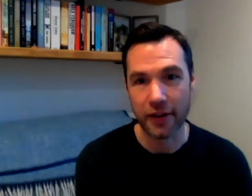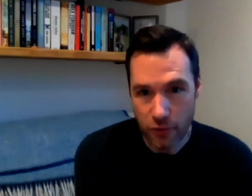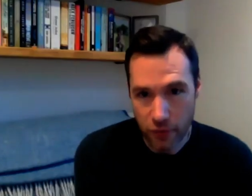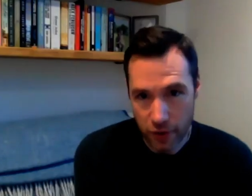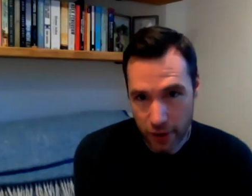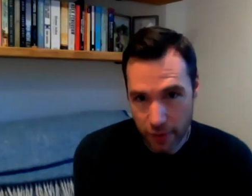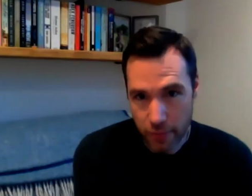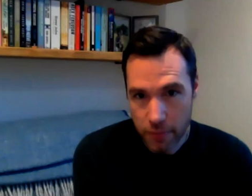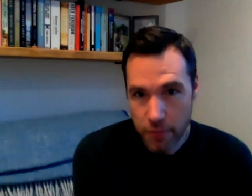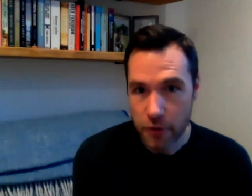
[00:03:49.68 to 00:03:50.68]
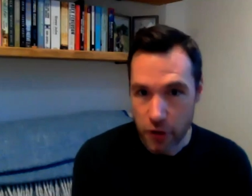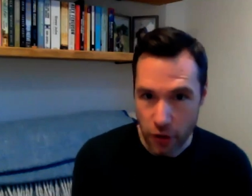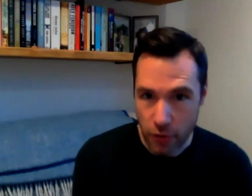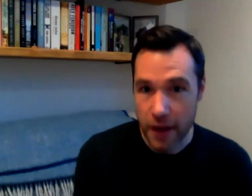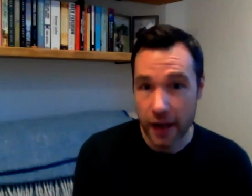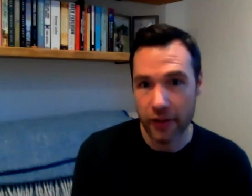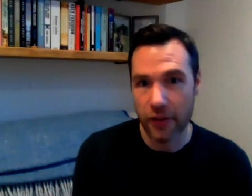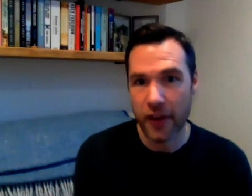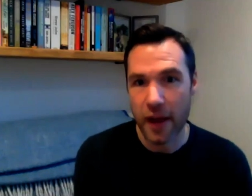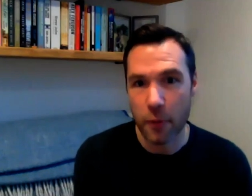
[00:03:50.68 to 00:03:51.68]
for you for being at
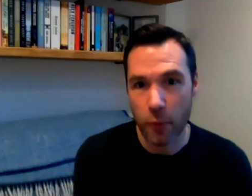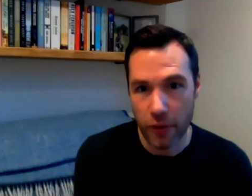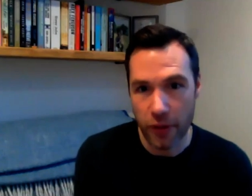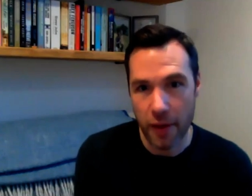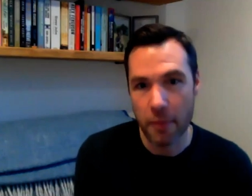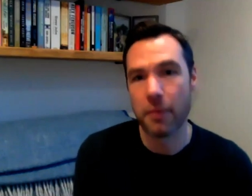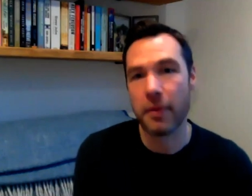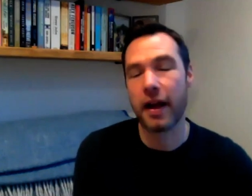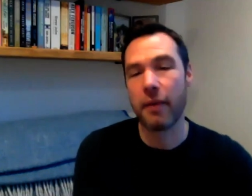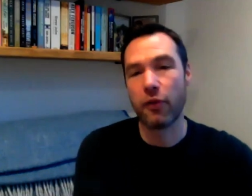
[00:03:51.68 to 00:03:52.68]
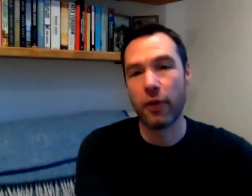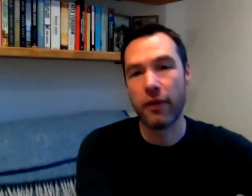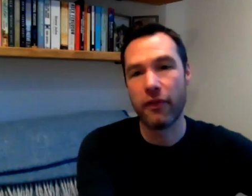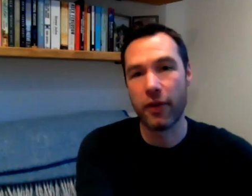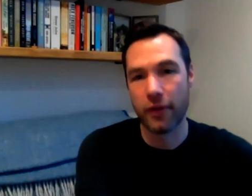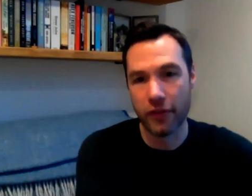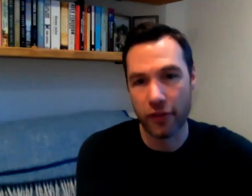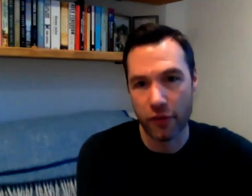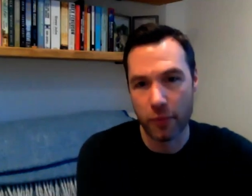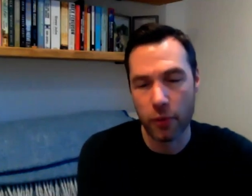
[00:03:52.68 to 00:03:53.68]
the table with them and being able to influence
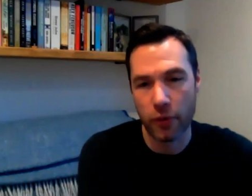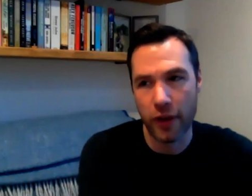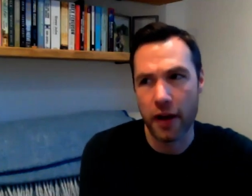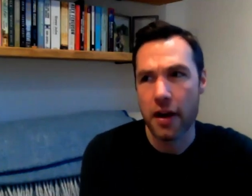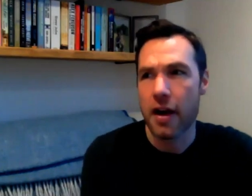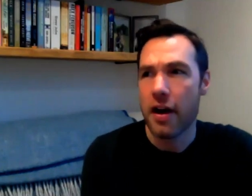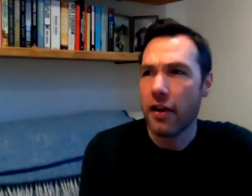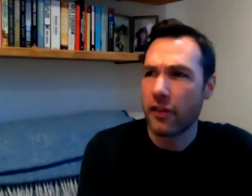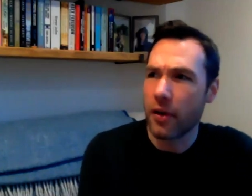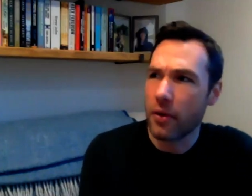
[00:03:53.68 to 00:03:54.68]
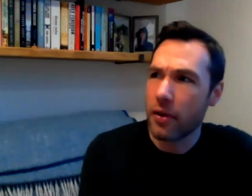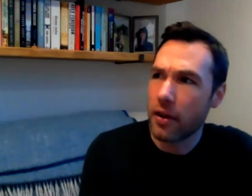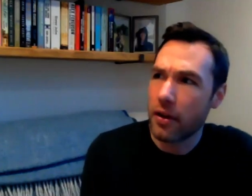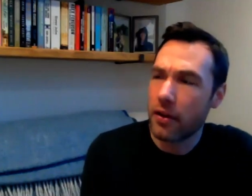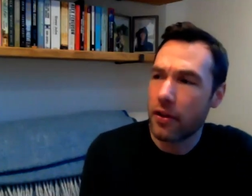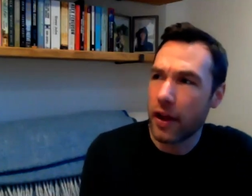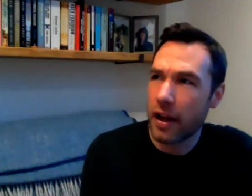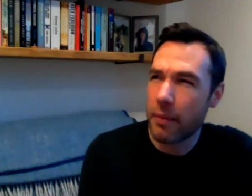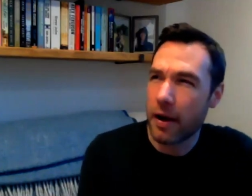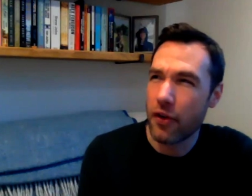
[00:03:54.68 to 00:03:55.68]
and support that. So
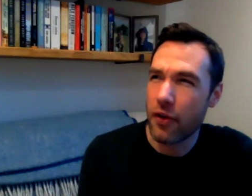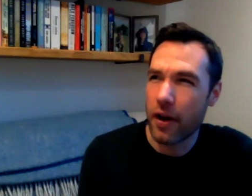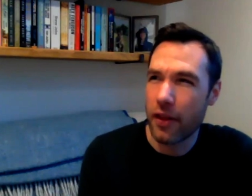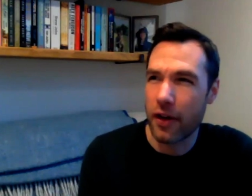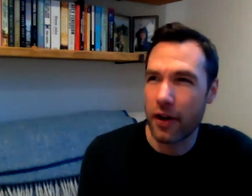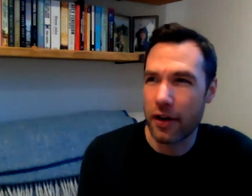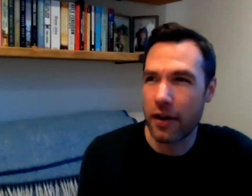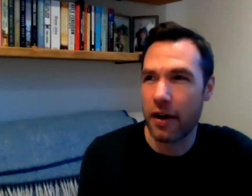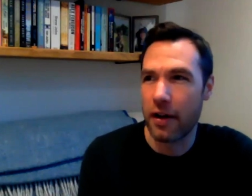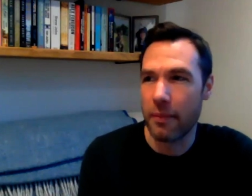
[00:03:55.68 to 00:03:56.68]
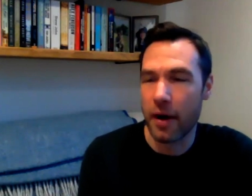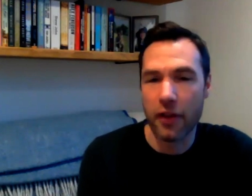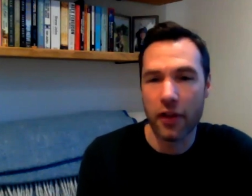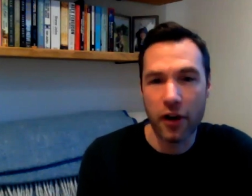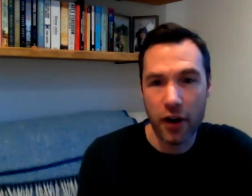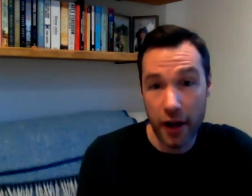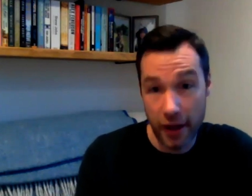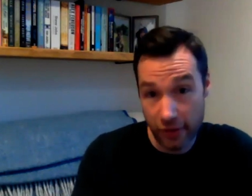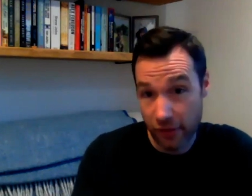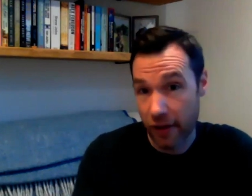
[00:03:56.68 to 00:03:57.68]
thinking about your other
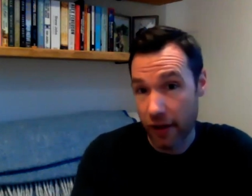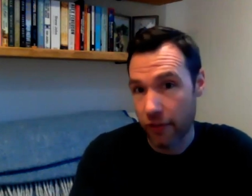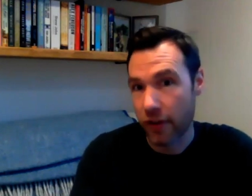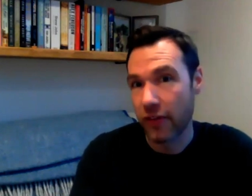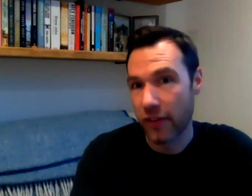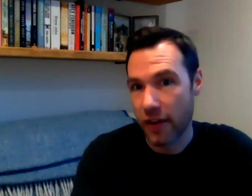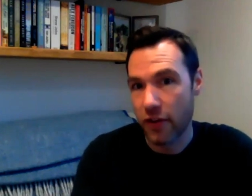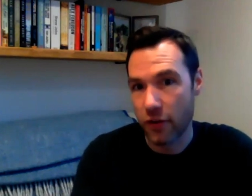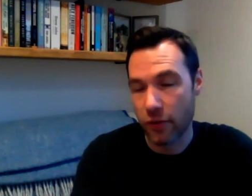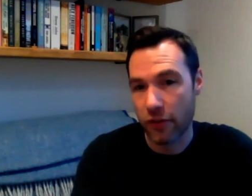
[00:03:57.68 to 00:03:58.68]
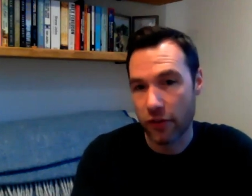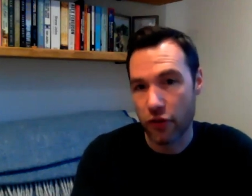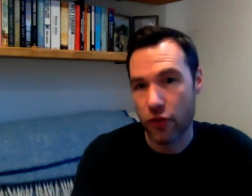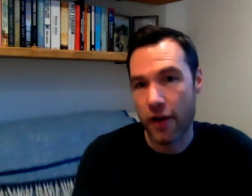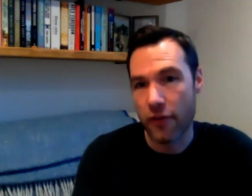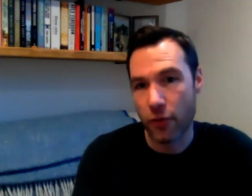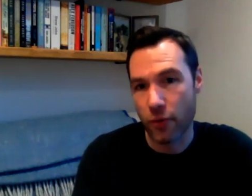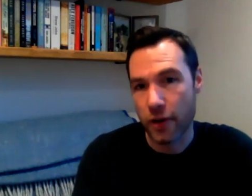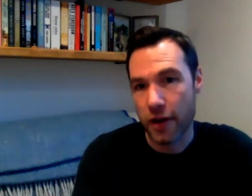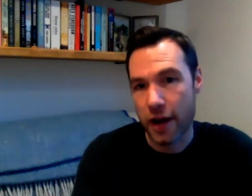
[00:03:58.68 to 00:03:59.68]
clients that have continued to
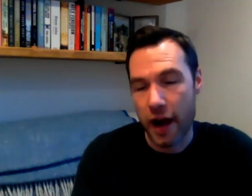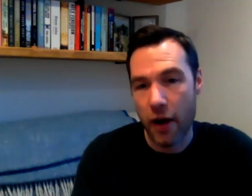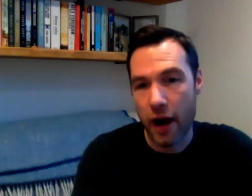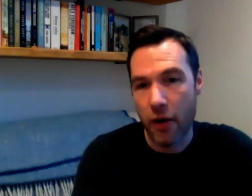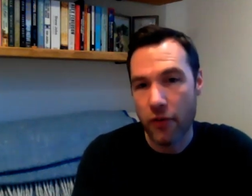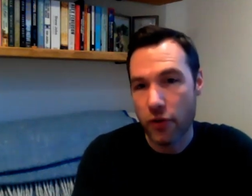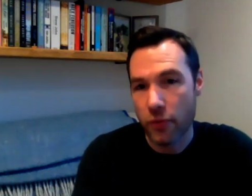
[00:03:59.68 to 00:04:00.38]
travel, what have